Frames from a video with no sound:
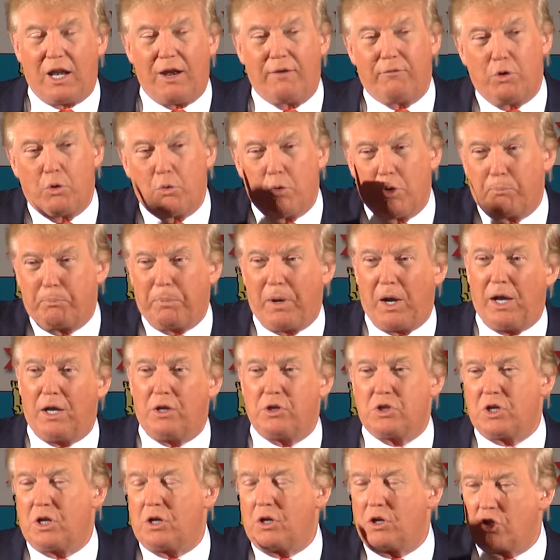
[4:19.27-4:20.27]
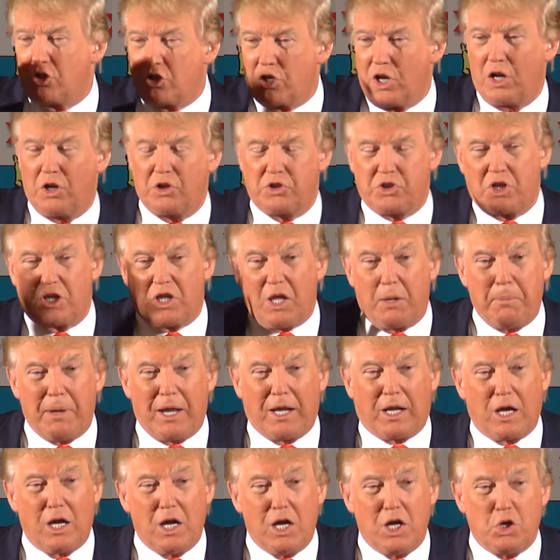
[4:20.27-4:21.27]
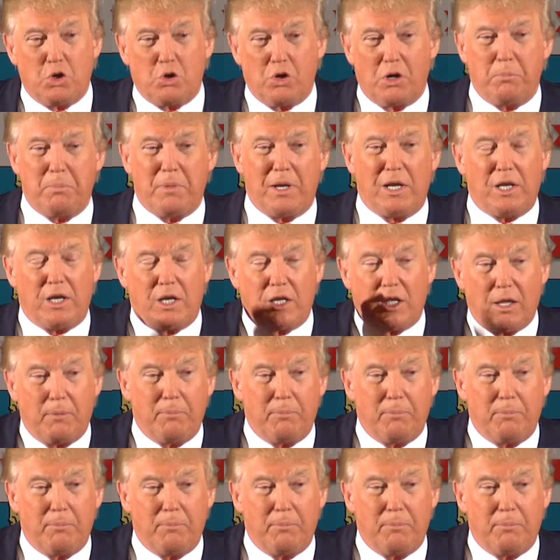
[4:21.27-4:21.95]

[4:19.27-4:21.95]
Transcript: Everyone buys it, sells it. They make 100 million.